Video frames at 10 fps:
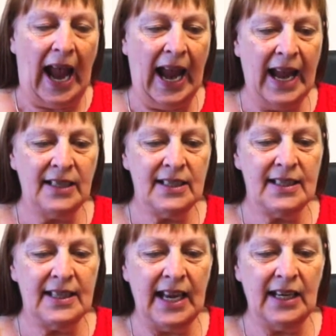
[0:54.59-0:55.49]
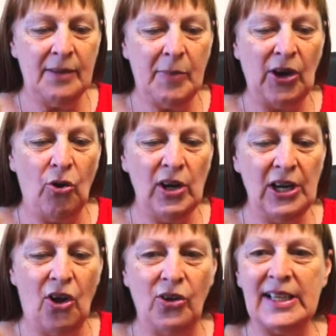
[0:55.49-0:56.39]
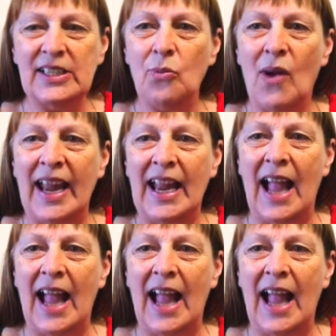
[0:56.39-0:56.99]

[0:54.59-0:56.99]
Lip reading: But all along this way,